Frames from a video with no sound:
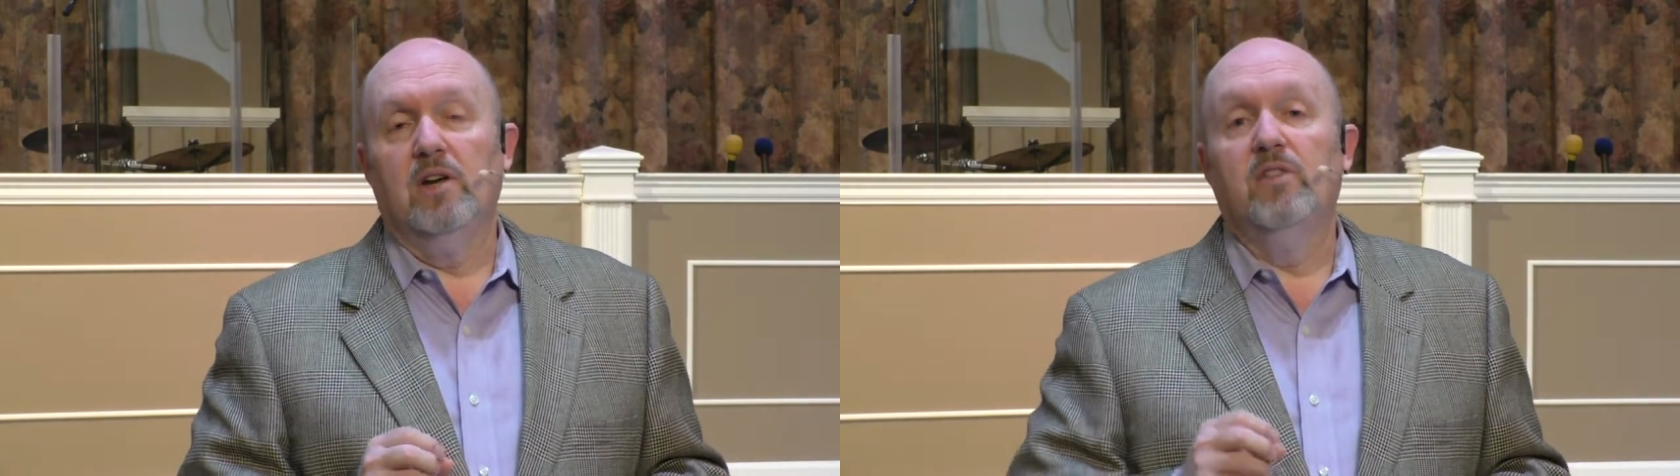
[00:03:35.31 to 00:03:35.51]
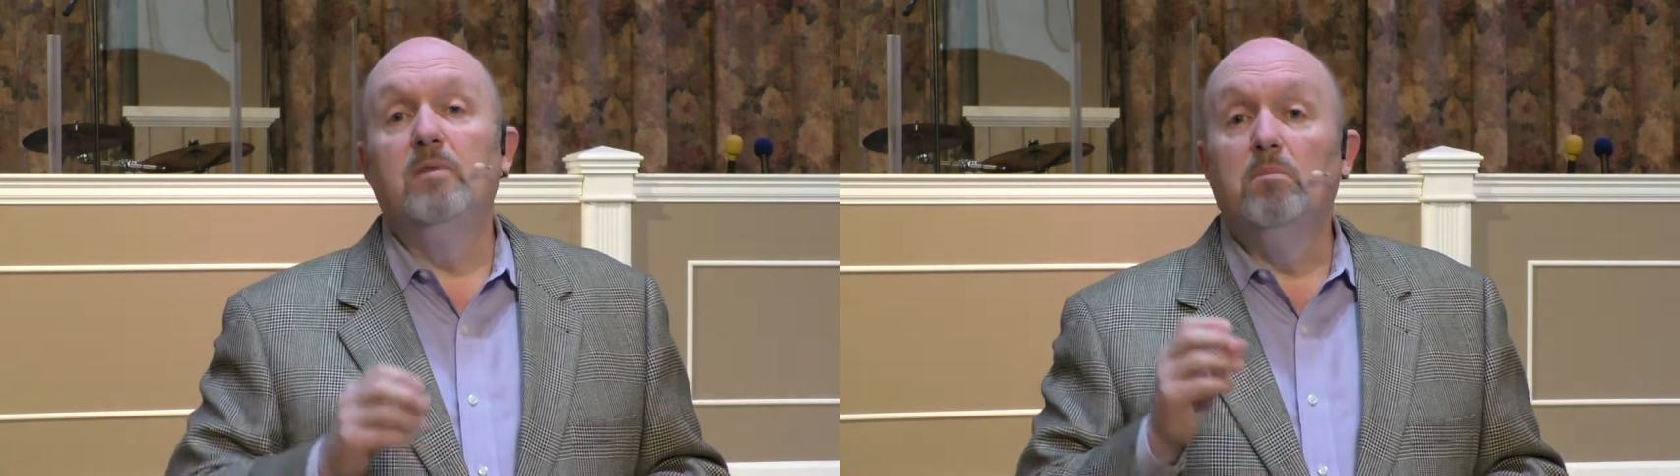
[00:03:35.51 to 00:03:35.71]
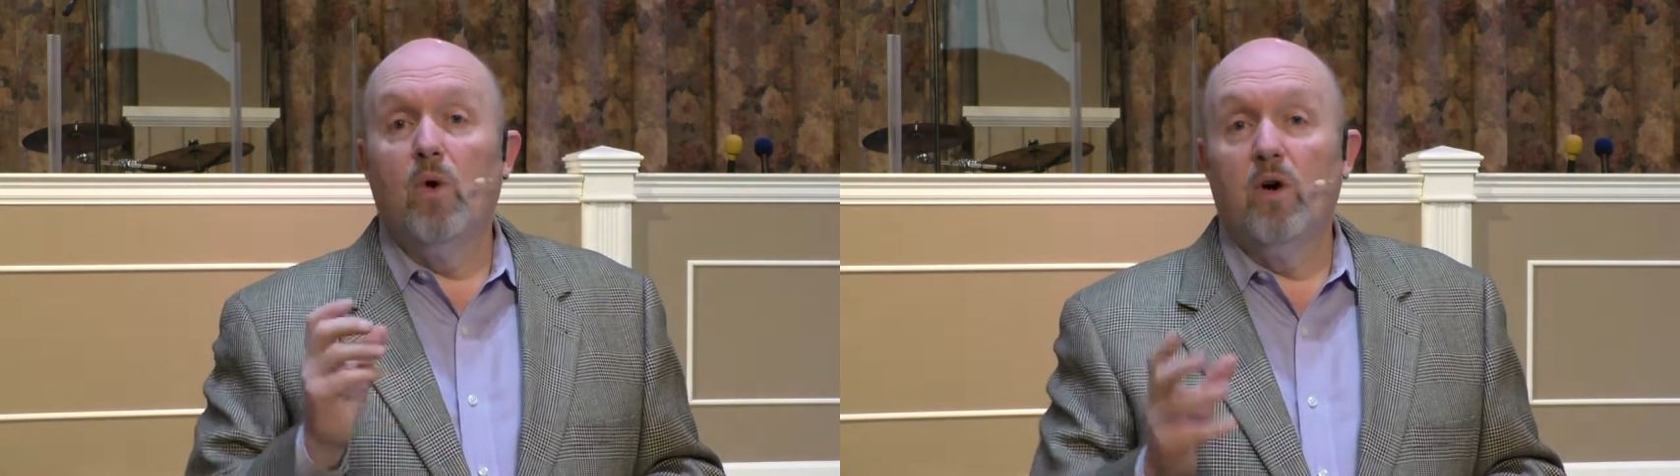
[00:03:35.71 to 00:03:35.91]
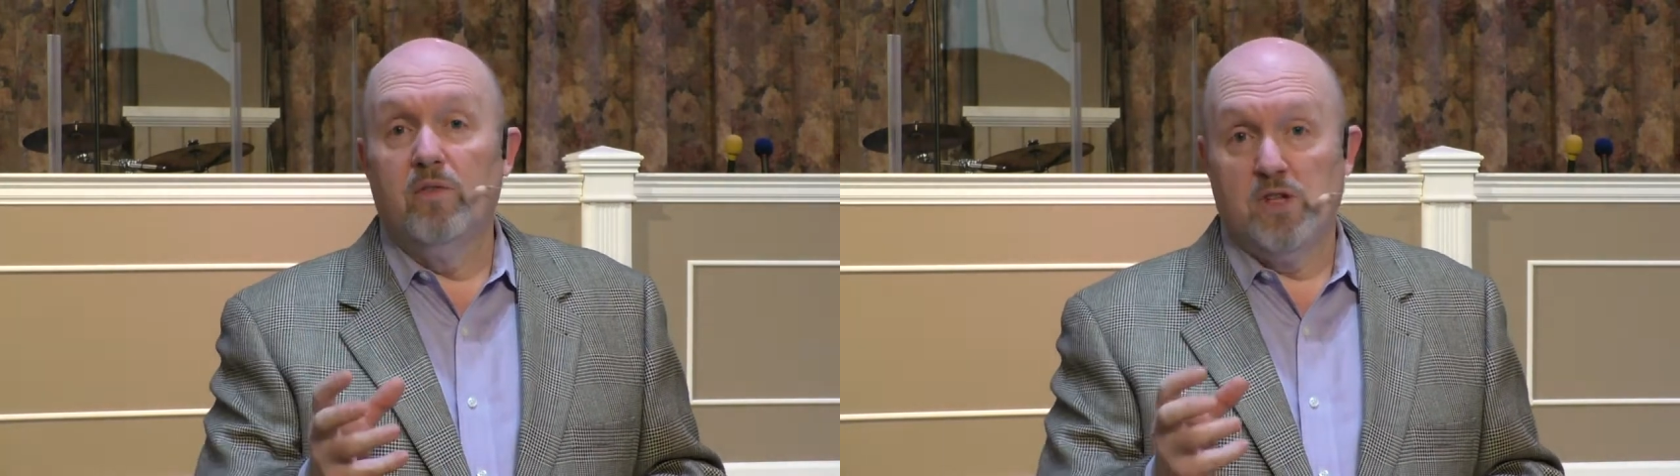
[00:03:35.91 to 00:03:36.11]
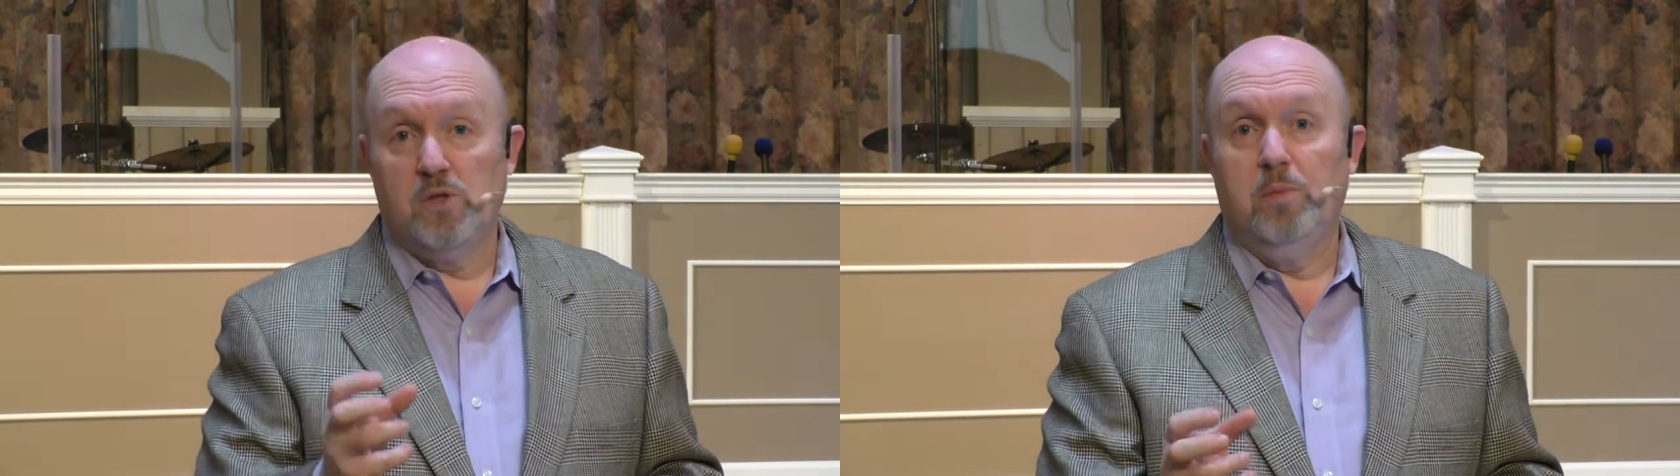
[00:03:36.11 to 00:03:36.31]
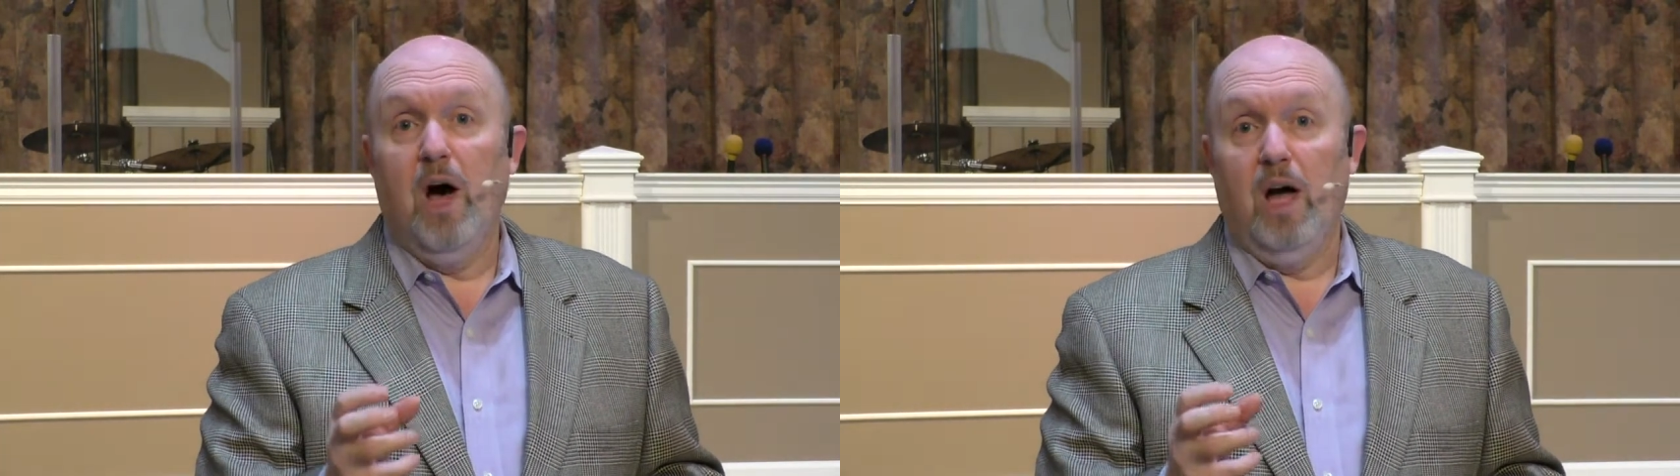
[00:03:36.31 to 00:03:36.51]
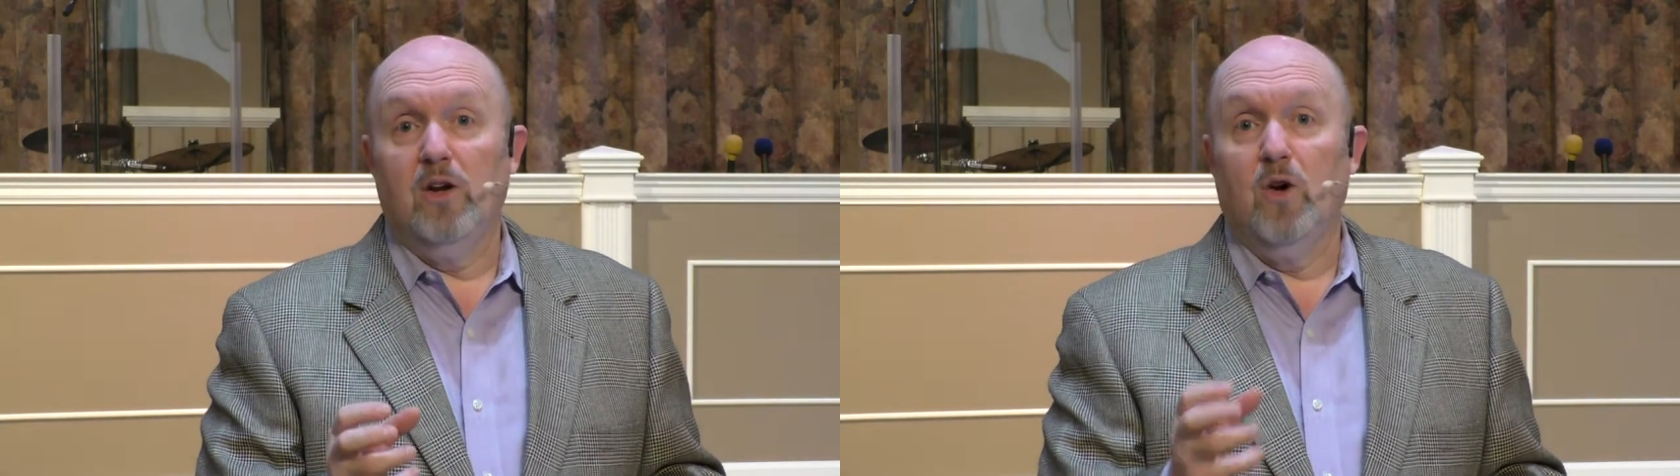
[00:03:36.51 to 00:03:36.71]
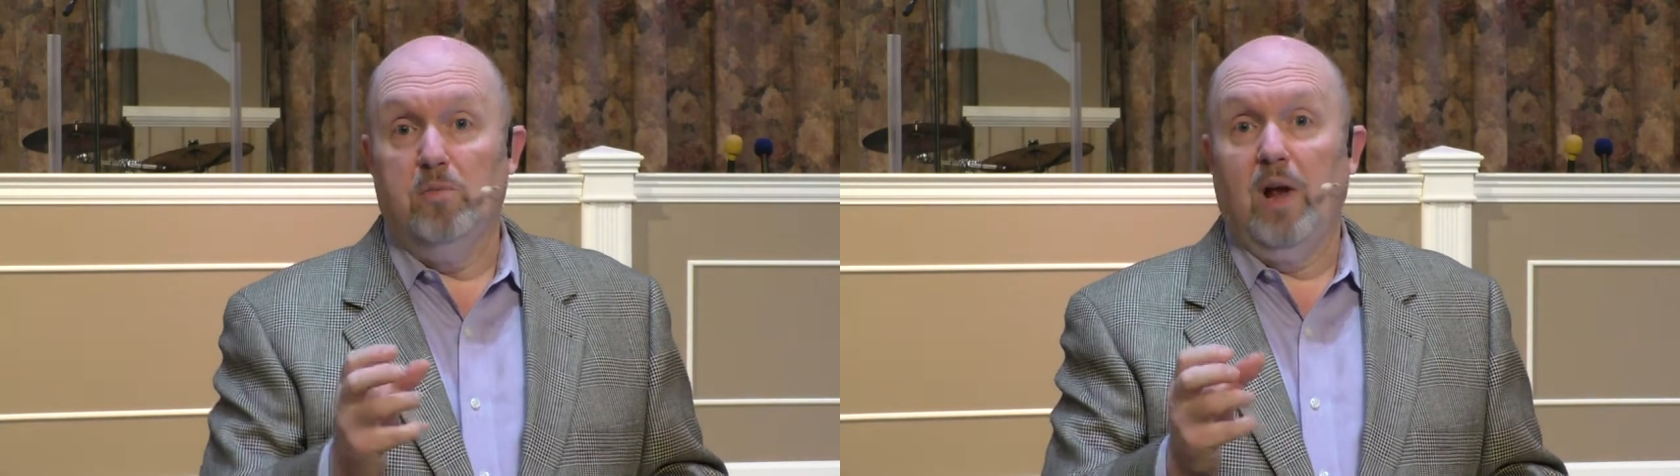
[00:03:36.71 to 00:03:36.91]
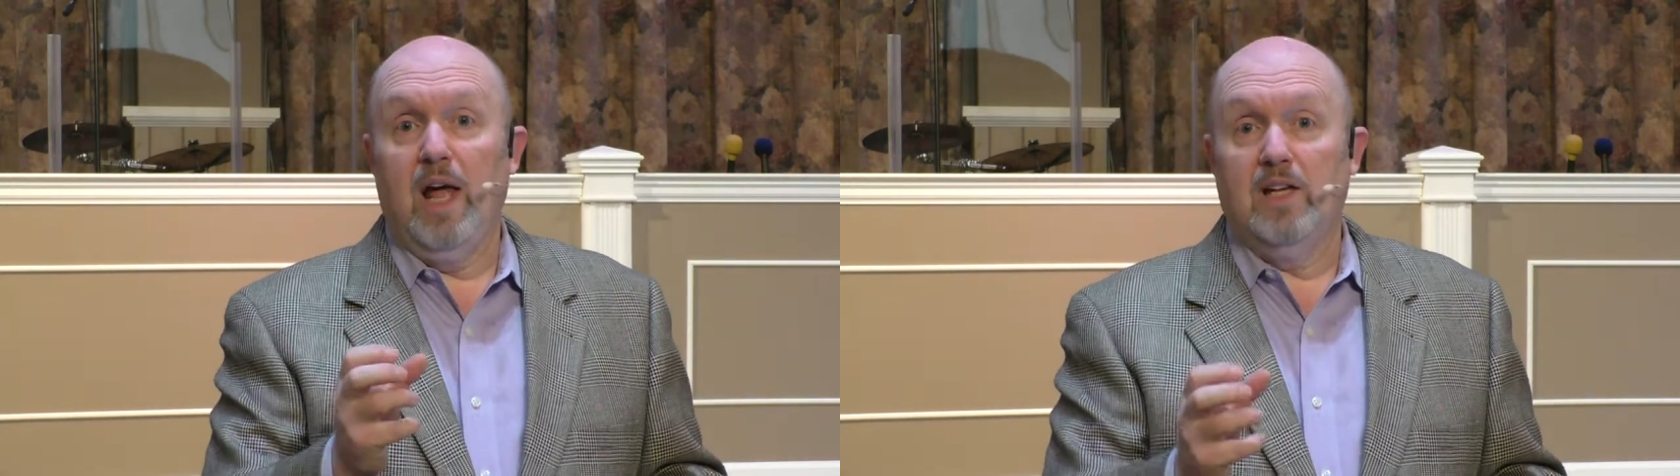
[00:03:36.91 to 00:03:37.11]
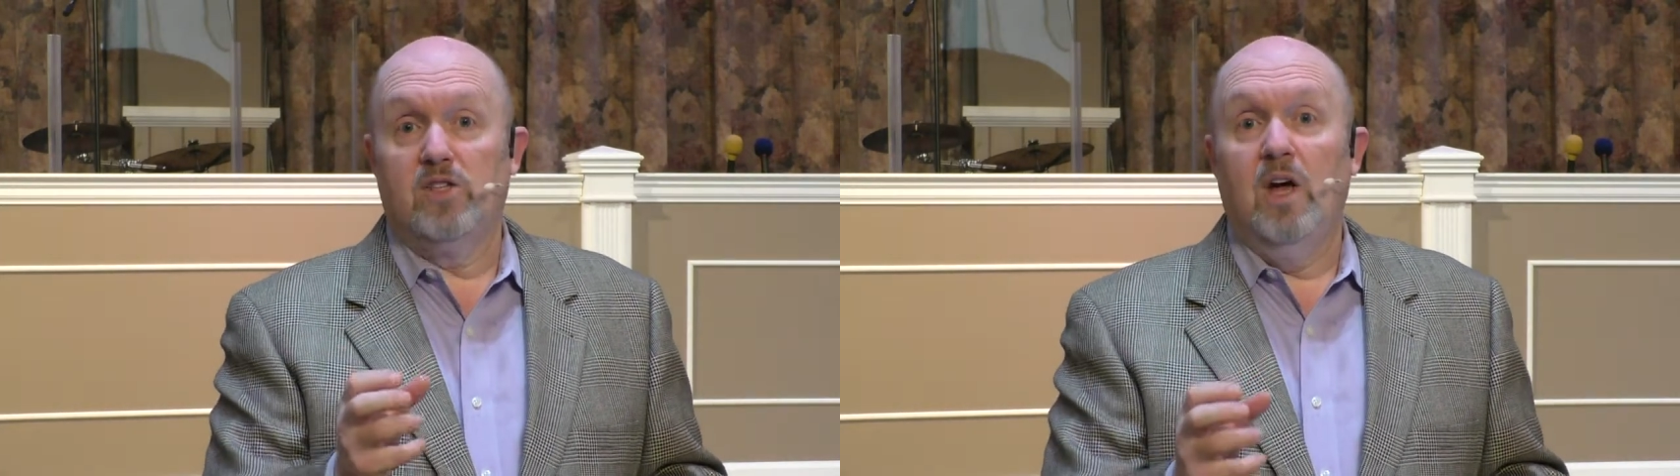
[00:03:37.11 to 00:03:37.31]
Give them more of a spot or a
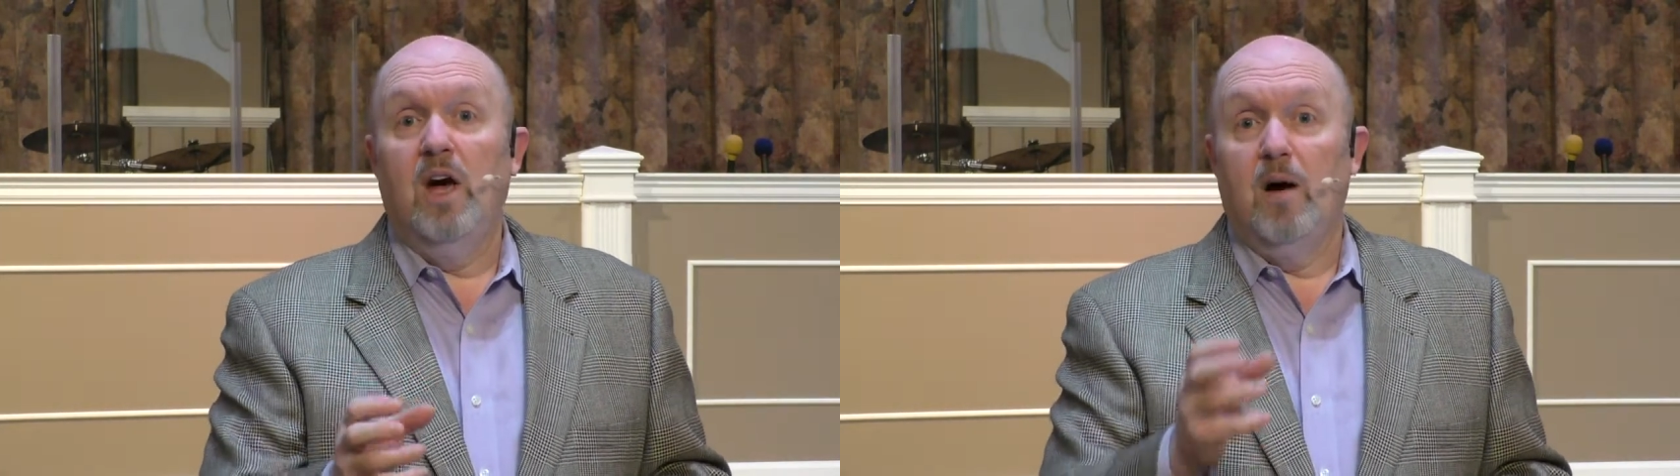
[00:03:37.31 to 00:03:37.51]
place